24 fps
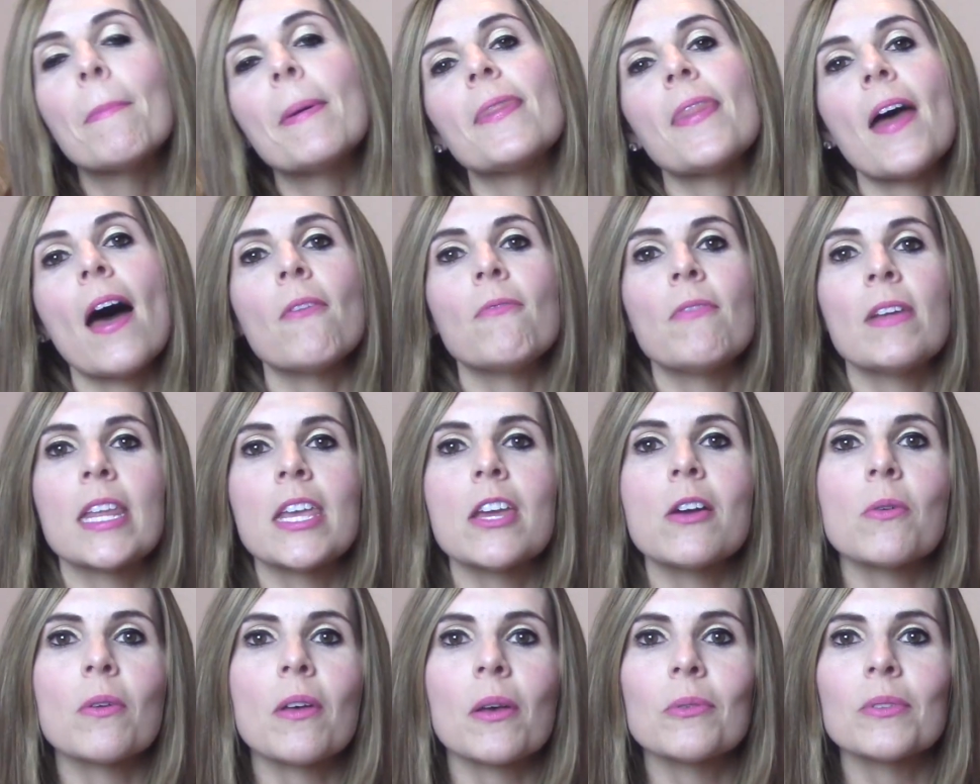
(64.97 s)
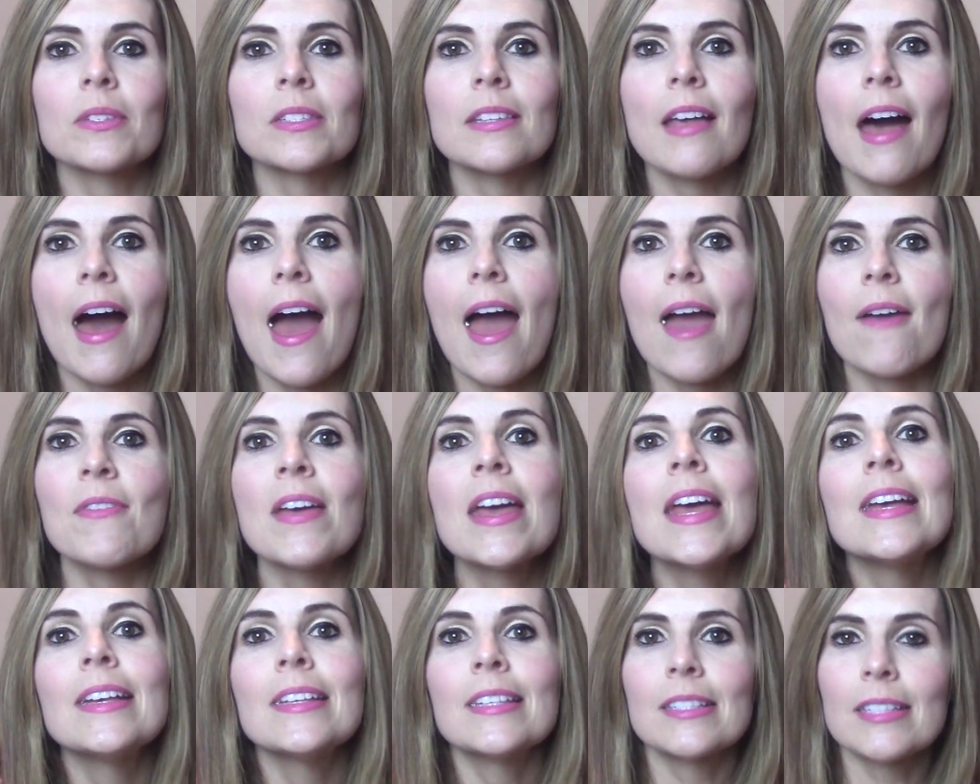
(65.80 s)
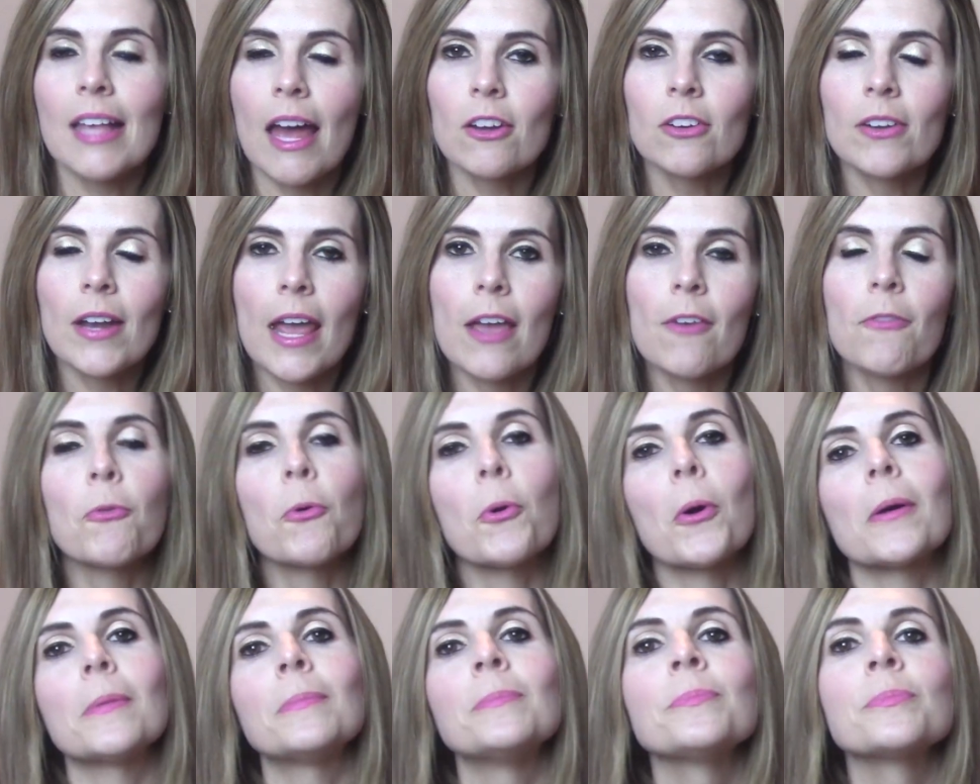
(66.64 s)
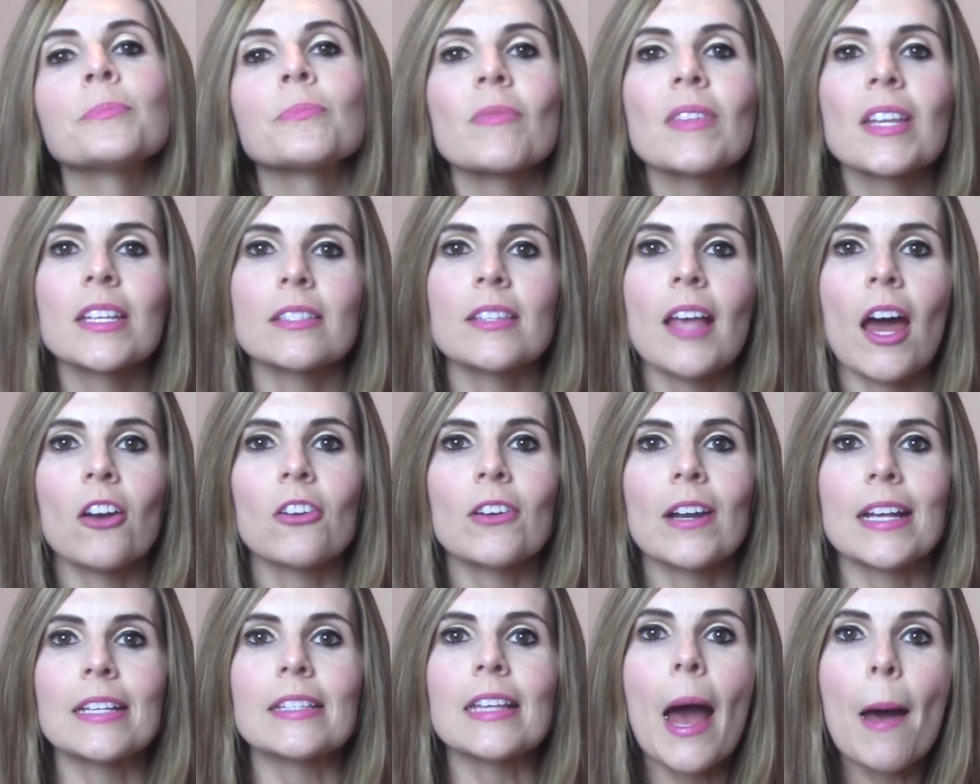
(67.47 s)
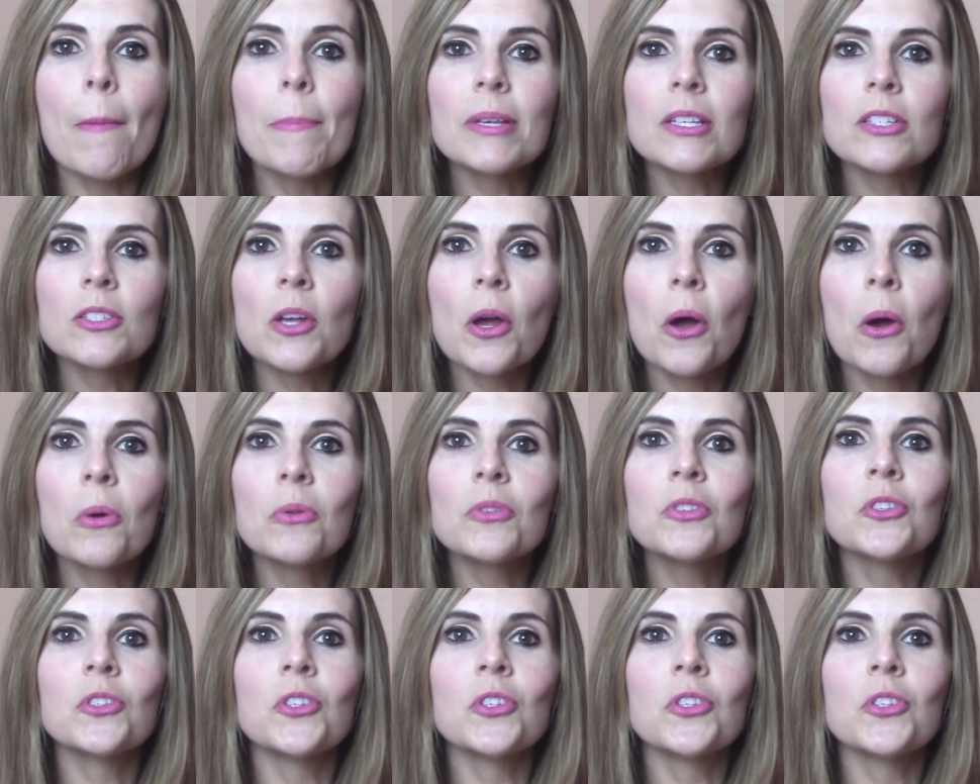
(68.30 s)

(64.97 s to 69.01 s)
but that video goes live Saturday for Saturday's episode.